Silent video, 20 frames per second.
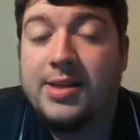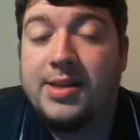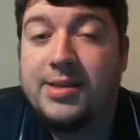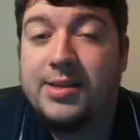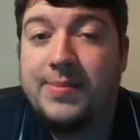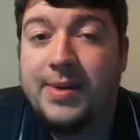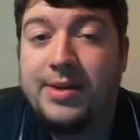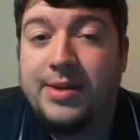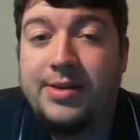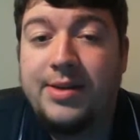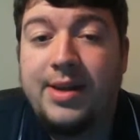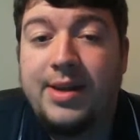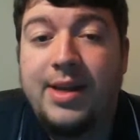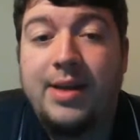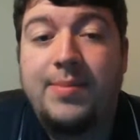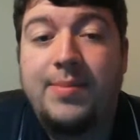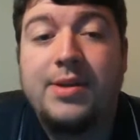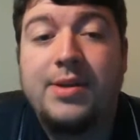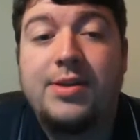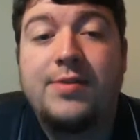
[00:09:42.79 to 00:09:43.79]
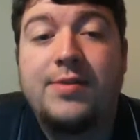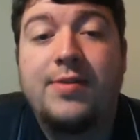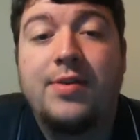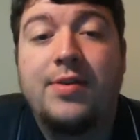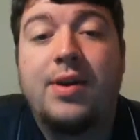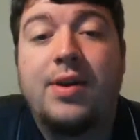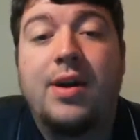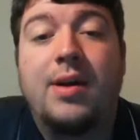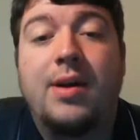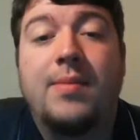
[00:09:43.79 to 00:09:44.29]
especially hip and
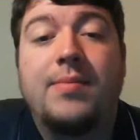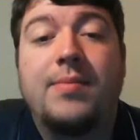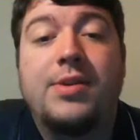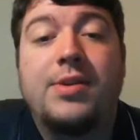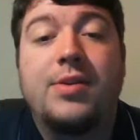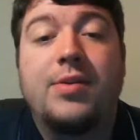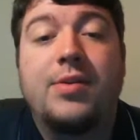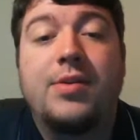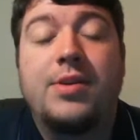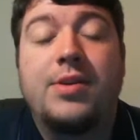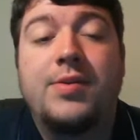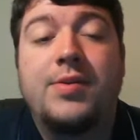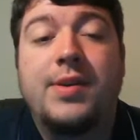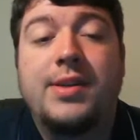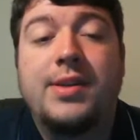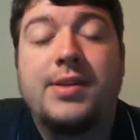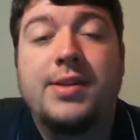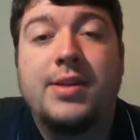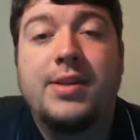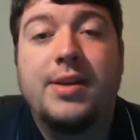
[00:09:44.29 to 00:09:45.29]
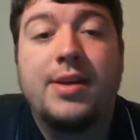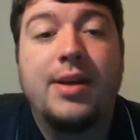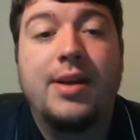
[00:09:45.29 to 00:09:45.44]
shoulder joints,